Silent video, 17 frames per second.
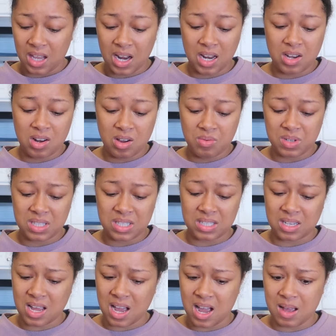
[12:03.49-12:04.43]
and I know it's
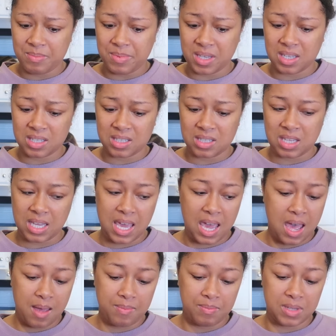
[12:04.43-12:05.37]
not because the
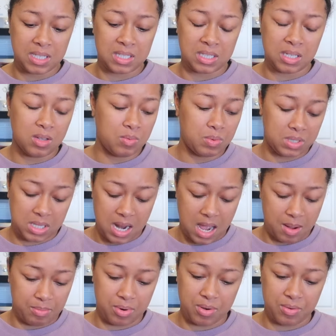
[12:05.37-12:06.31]
cap, the seal was
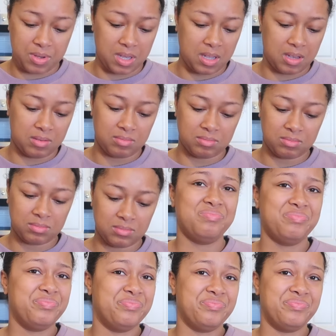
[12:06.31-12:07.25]
not broken.
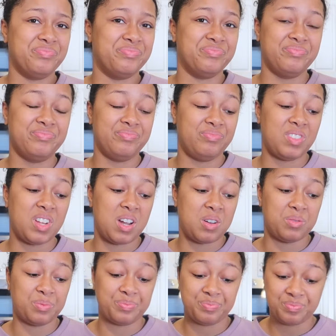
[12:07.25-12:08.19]
Mm -mm.
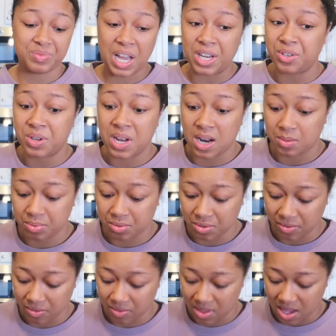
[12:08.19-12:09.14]
No, I do not
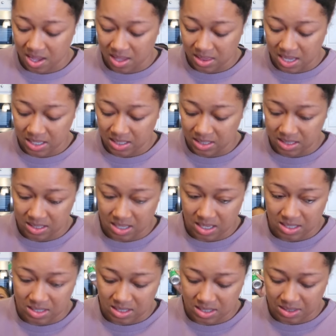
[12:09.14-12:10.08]
approve of that. That's
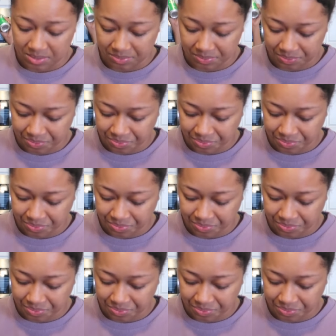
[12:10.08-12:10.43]
disgusting.